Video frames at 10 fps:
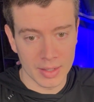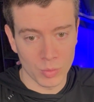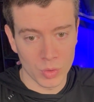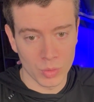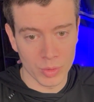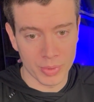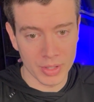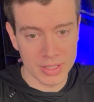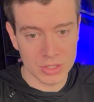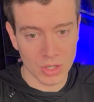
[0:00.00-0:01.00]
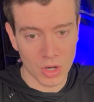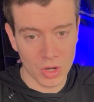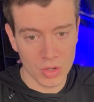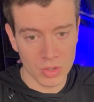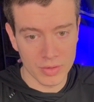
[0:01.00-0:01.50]
we'll replace
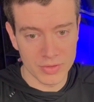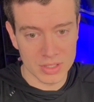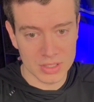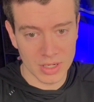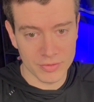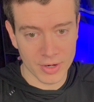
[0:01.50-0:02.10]
all of this stuff